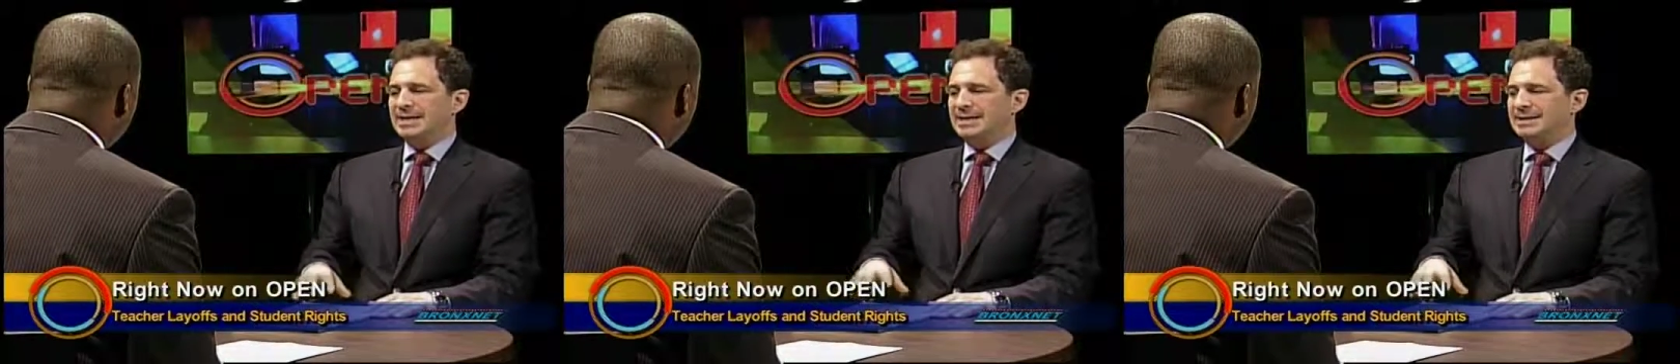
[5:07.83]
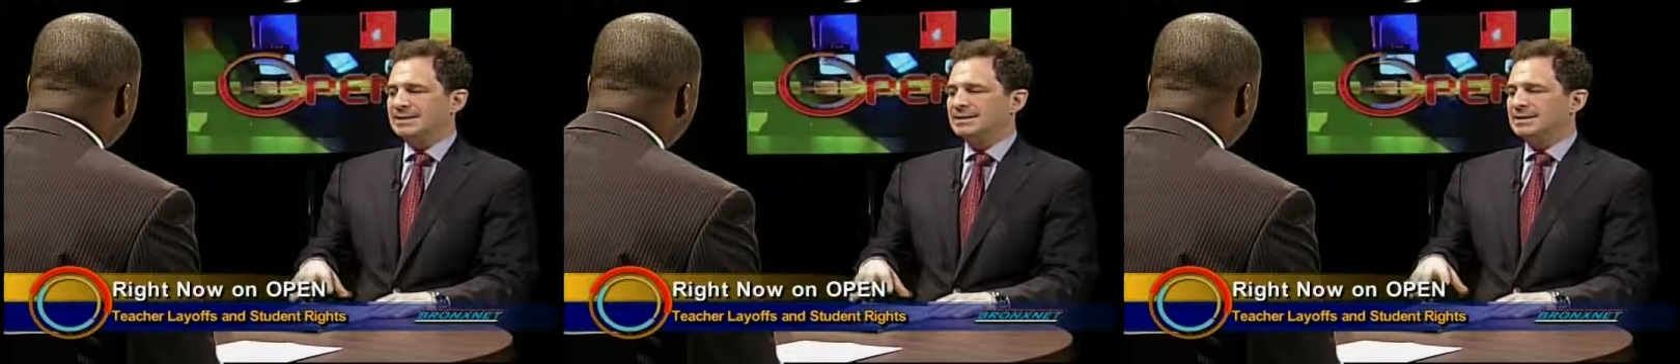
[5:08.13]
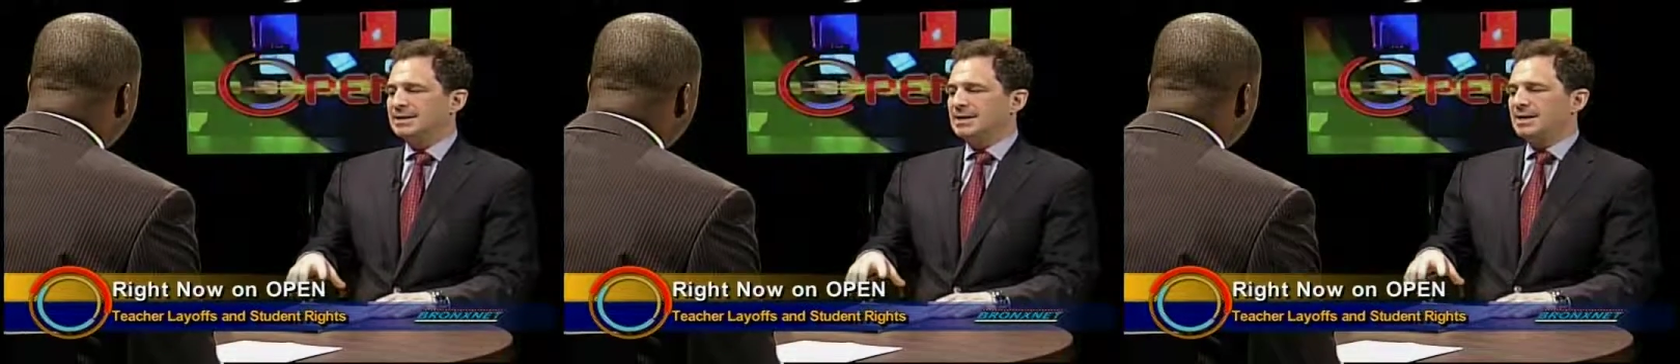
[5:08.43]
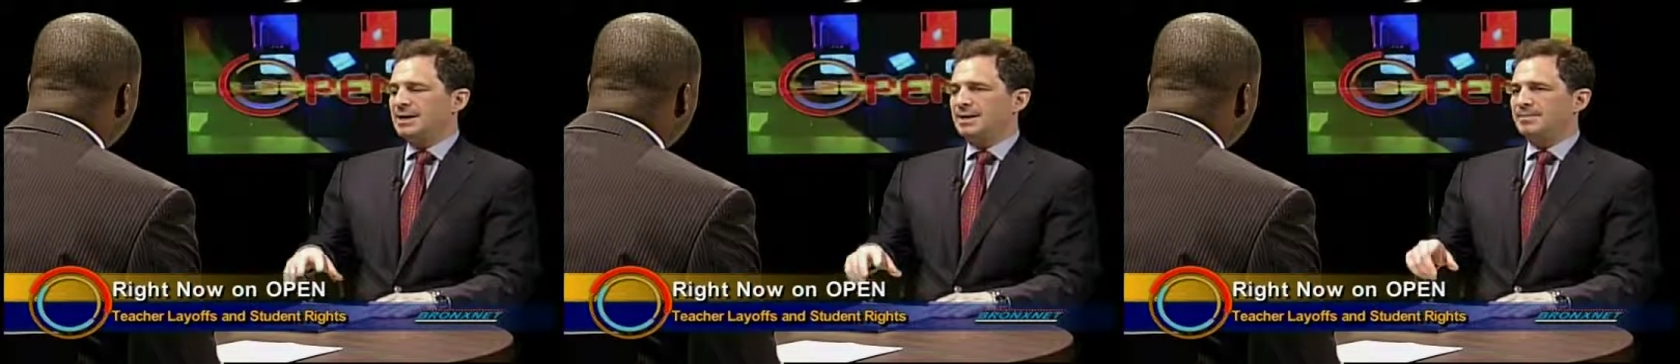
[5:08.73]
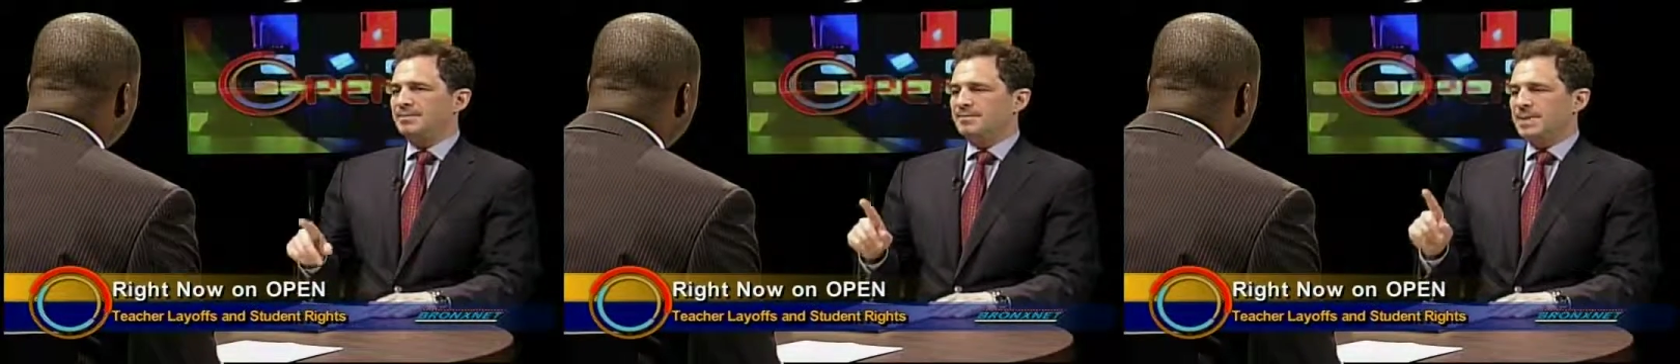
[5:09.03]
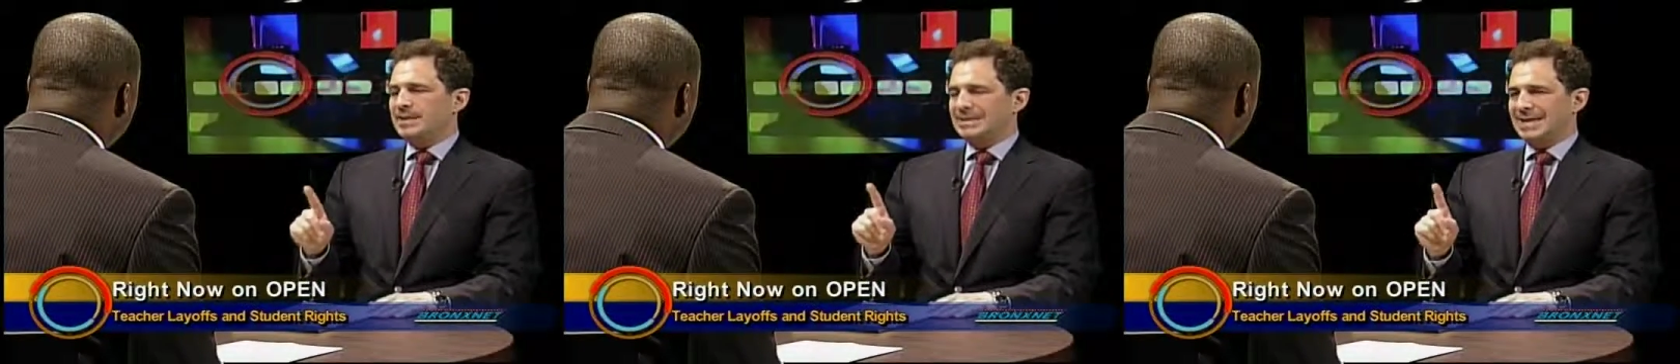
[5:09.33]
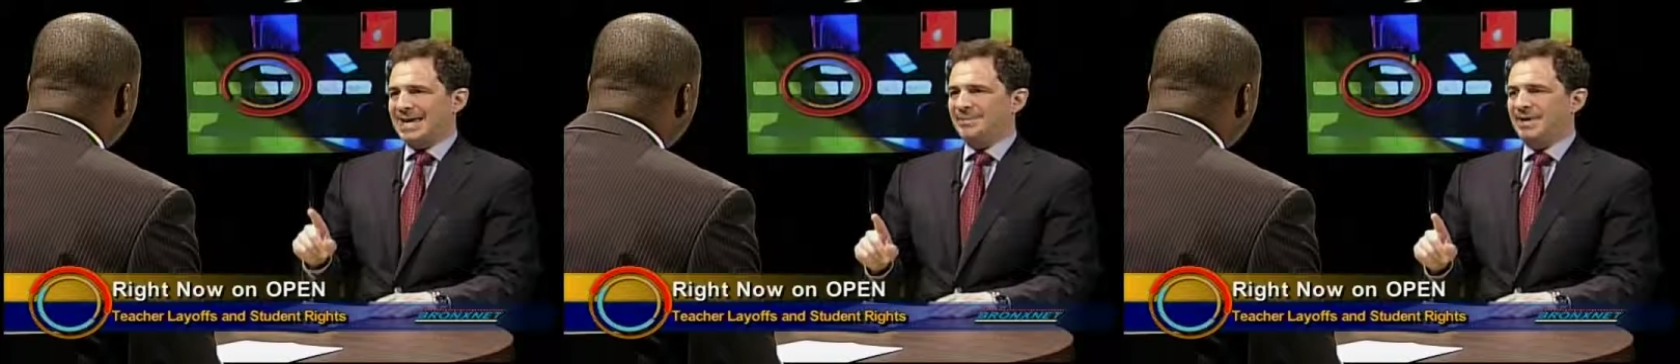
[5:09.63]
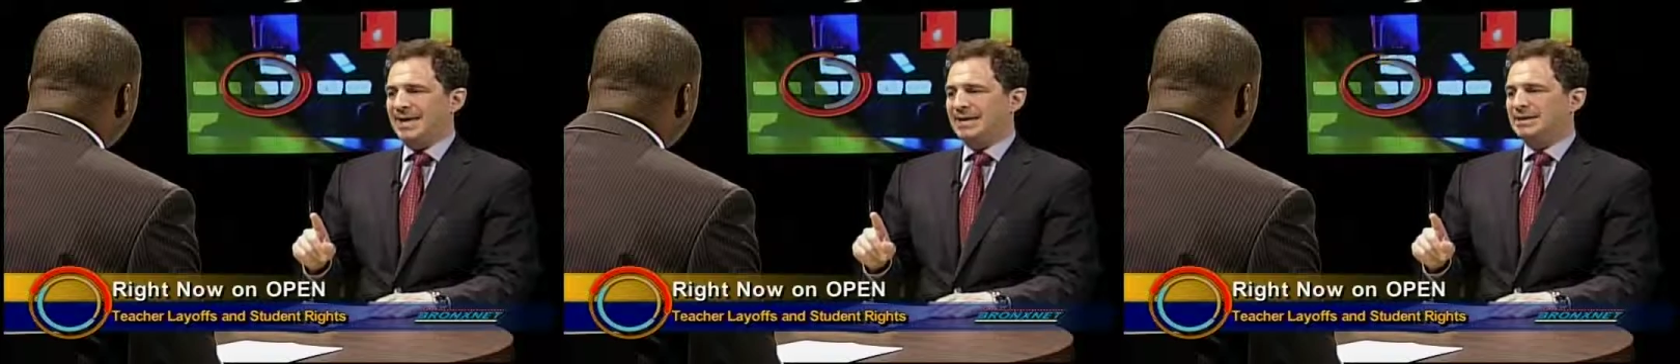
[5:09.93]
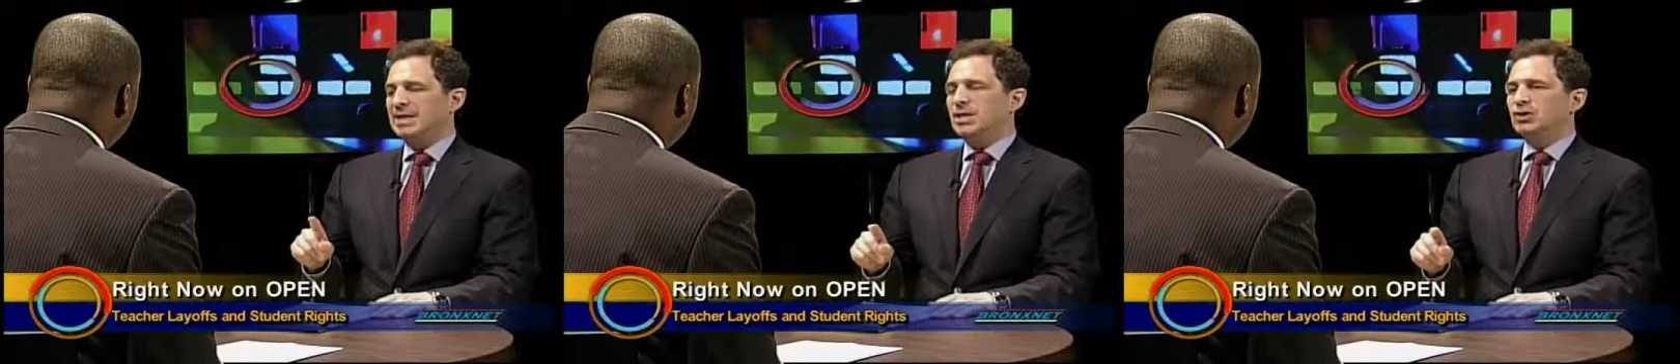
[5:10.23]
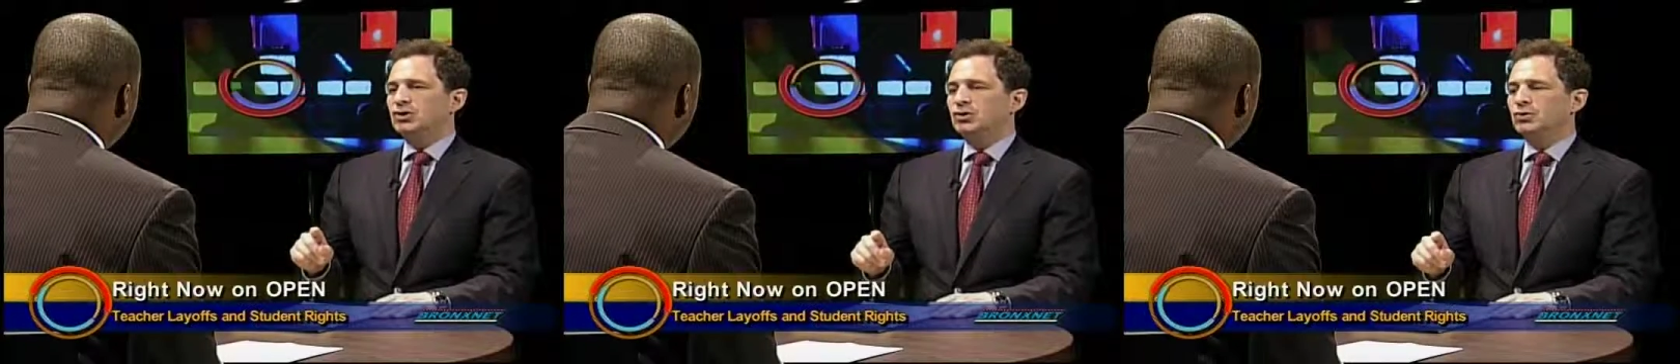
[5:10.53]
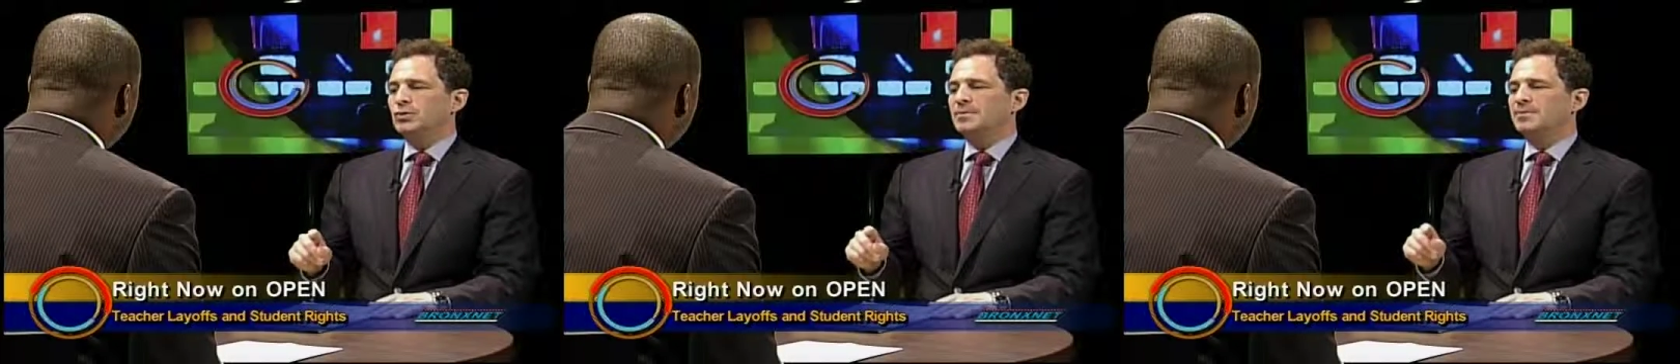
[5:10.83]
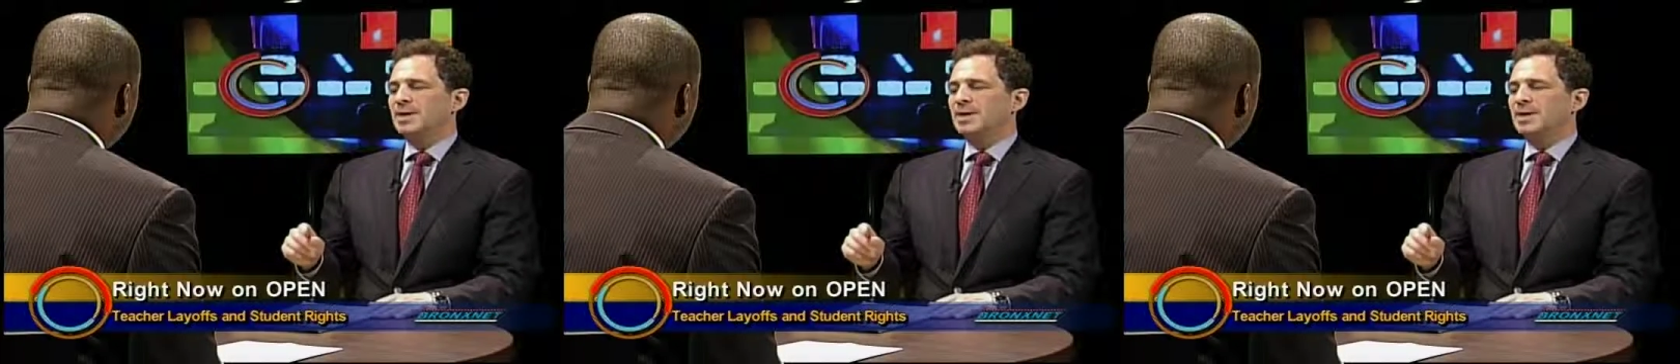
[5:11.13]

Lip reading: is a campaign to